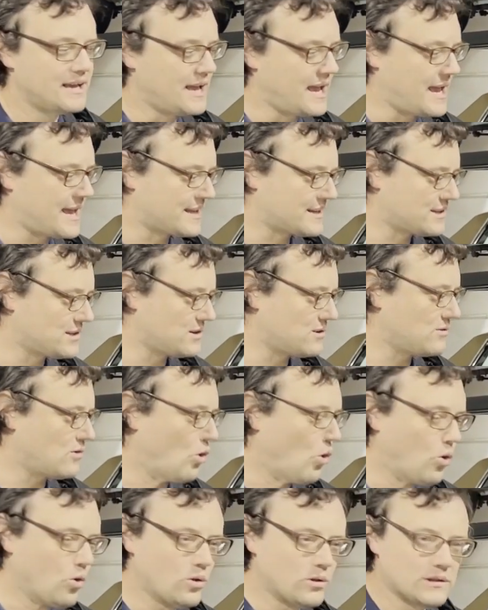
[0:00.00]
and
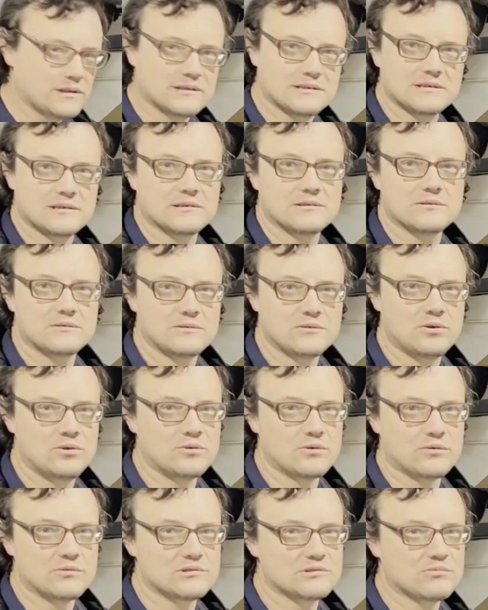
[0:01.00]
old, who
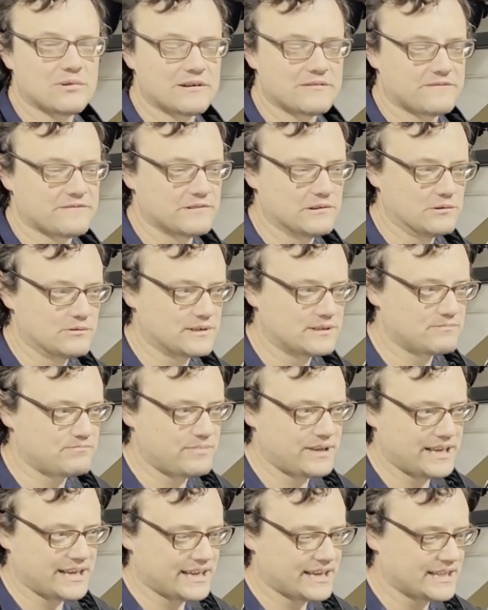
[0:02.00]
knows what fluid
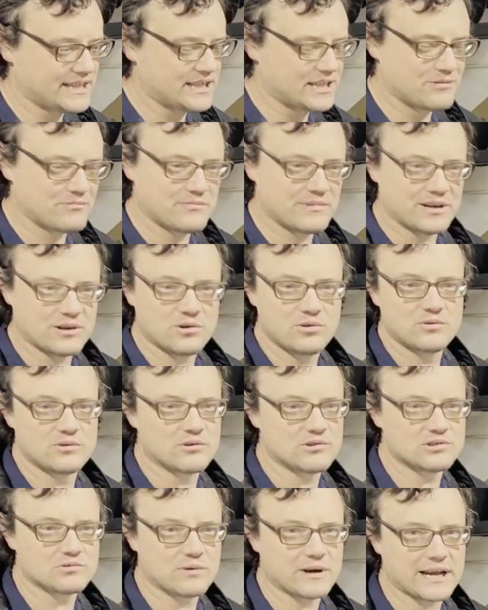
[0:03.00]
being in them and who
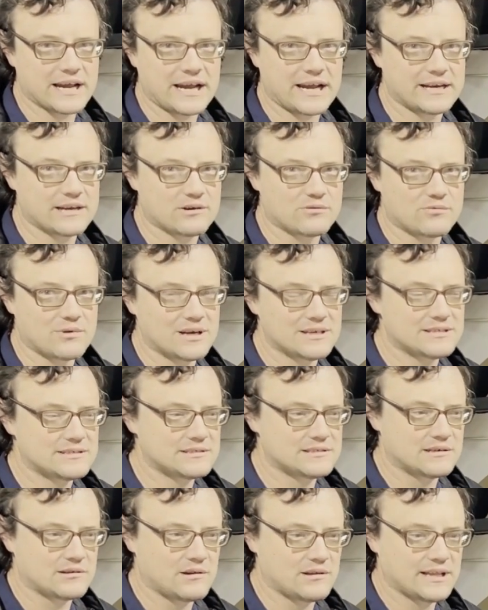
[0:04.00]
knows what kind of
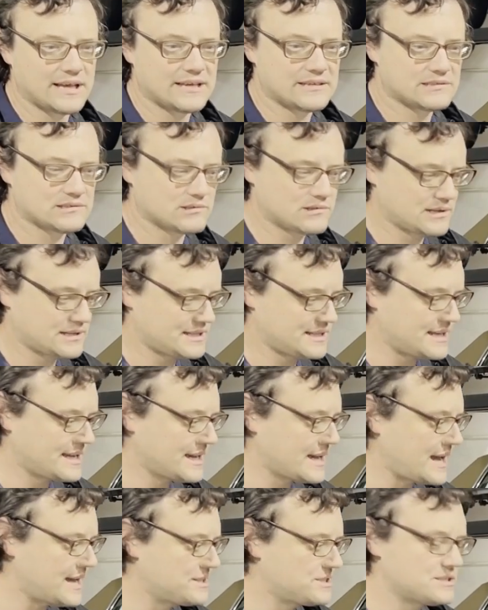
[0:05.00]
rust and all that sort of
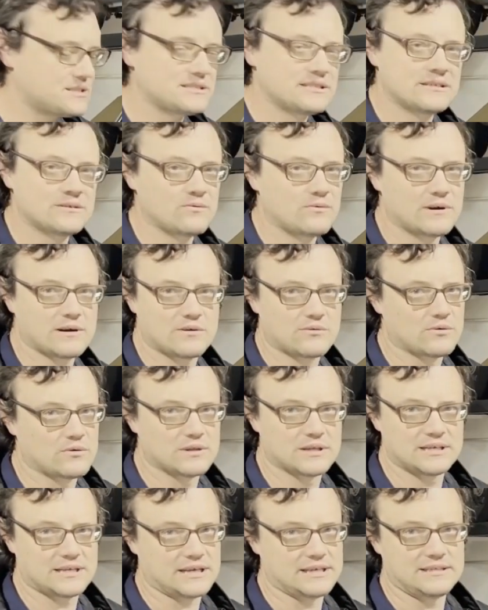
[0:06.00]
thing, I just didn't want to roll
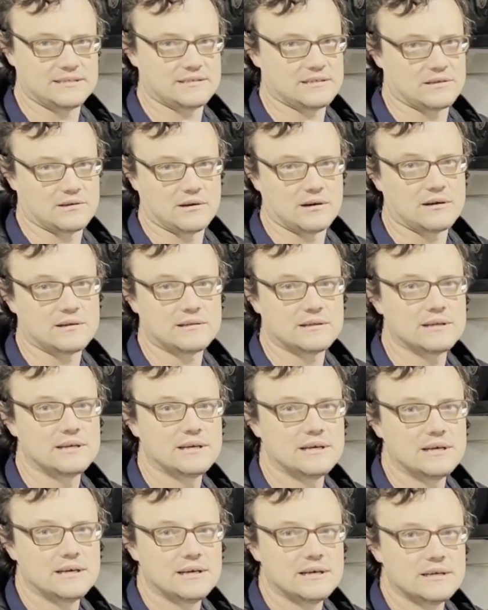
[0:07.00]
the dice at all.
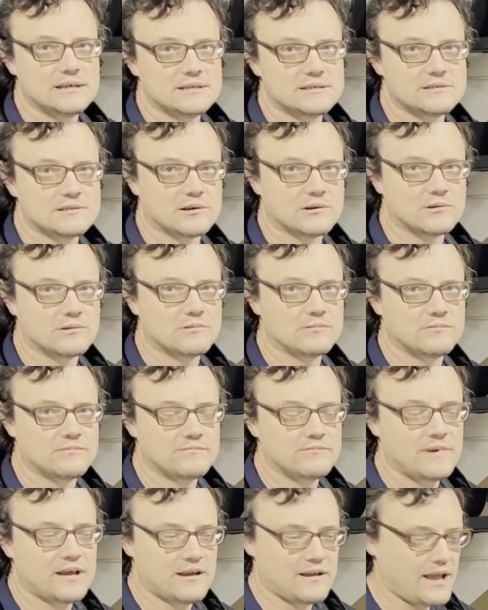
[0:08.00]
So
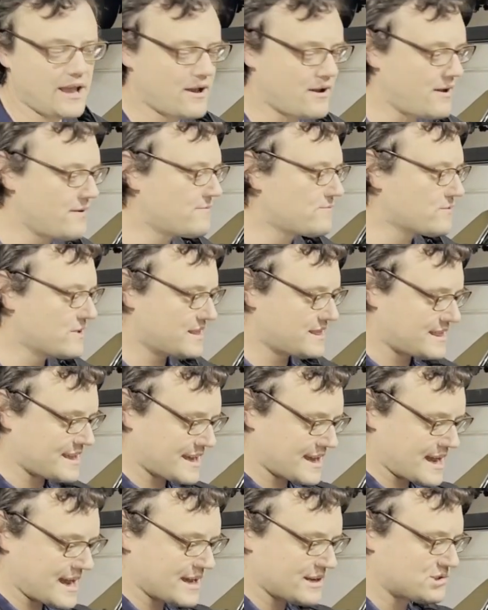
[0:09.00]

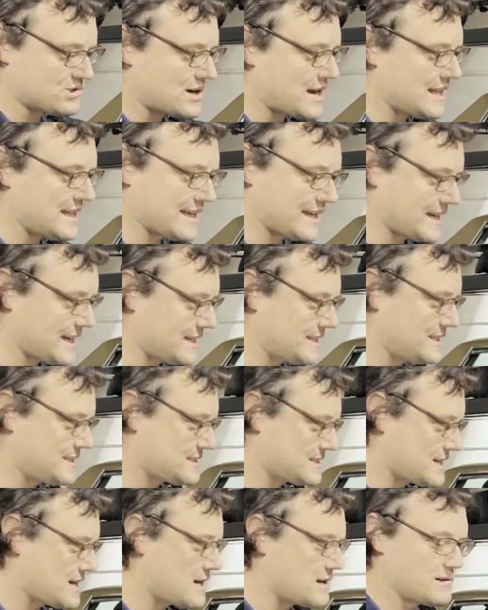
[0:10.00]
everything hydraulic on
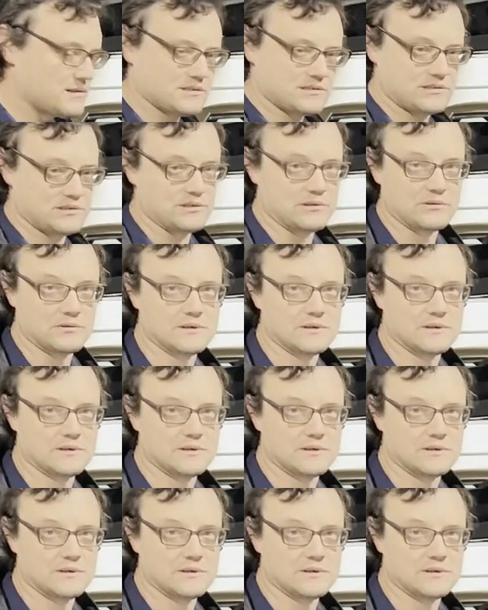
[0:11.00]
this car is new.